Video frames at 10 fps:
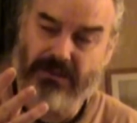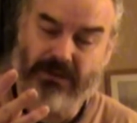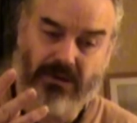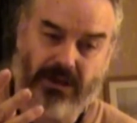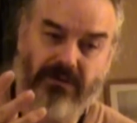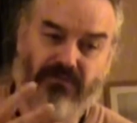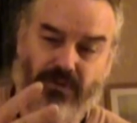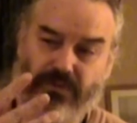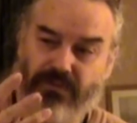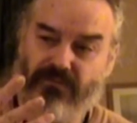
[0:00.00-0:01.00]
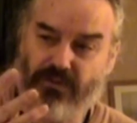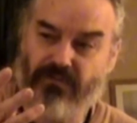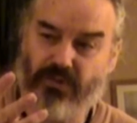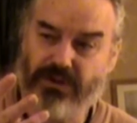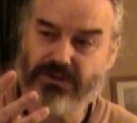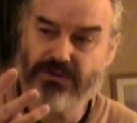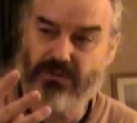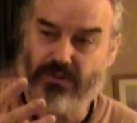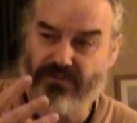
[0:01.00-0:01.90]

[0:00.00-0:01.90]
They call it full voice, or